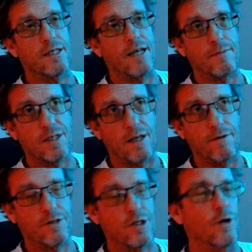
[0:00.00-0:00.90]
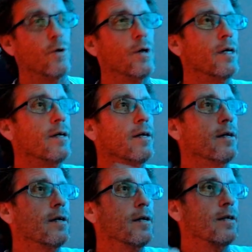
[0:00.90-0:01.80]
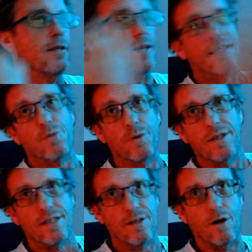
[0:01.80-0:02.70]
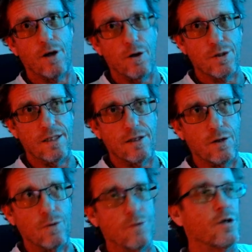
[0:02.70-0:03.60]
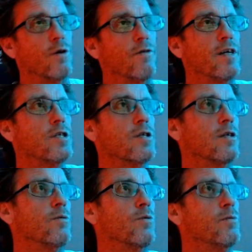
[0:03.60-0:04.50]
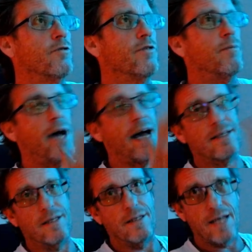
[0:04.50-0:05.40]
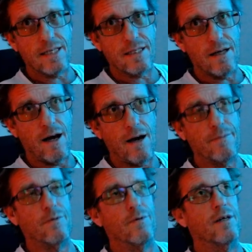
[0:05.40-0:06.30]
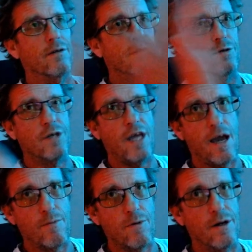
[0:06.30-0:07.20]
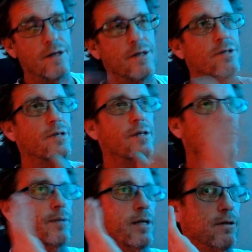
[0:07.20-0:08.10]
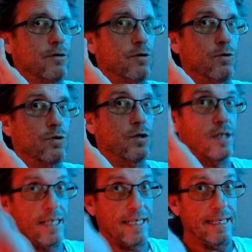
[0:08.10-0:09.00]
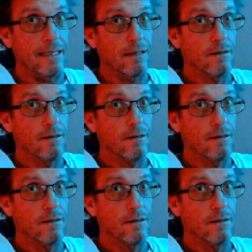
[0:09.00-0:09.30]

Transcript: type stuff. So that's where this all goes into. So eventually we'll move it past the desktop. It'll use cameras. It'll be able to see